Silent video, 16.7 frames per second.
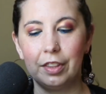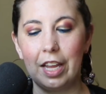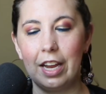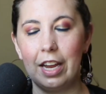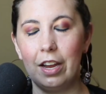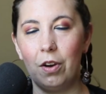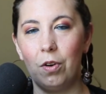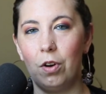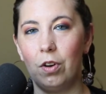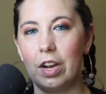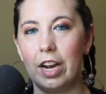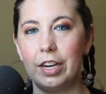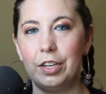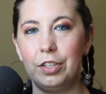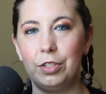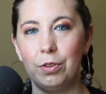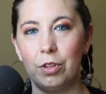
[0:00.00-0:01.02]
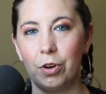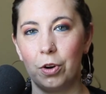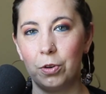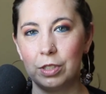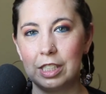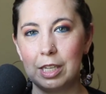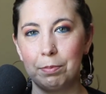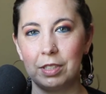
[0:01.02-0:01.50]
They all kind of do their
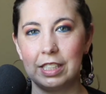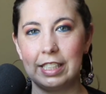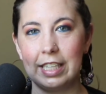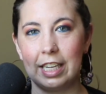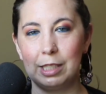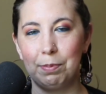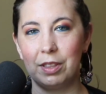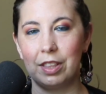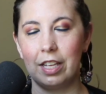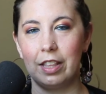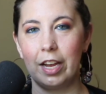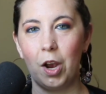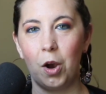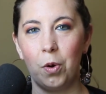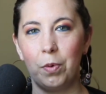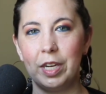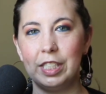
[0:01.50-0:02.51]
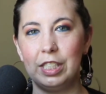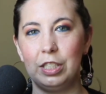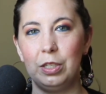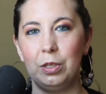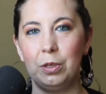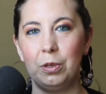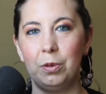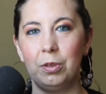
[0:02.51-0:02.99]
own separate sets, but then they always
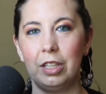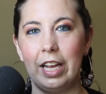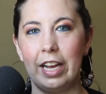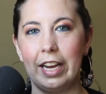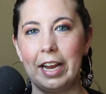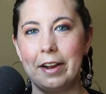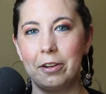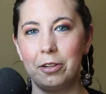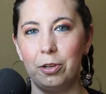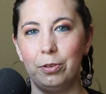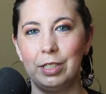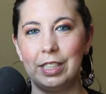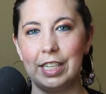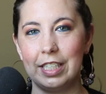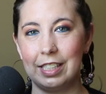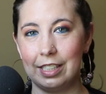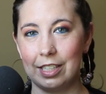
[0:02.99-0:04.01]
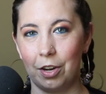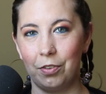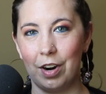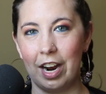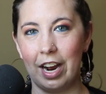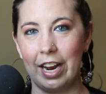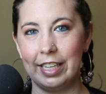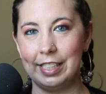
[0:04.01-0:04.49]
do like a closing
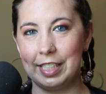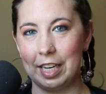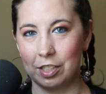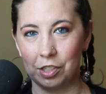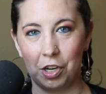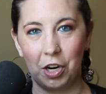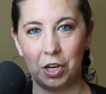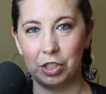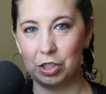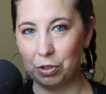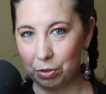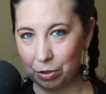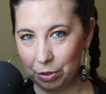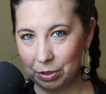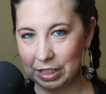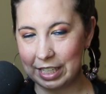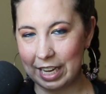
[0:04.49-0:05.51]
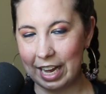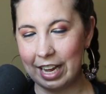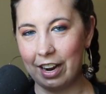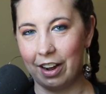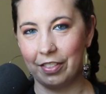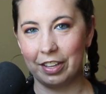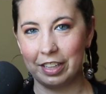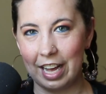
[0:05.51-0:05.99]
Sunrise Desert Hearts crew set
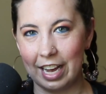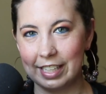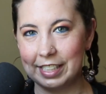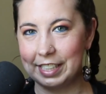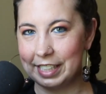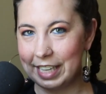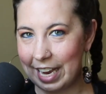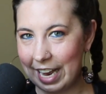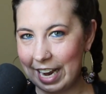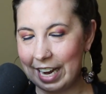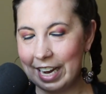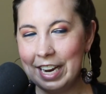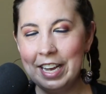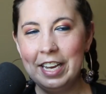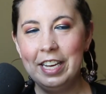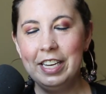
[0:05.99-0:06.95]
on the last day.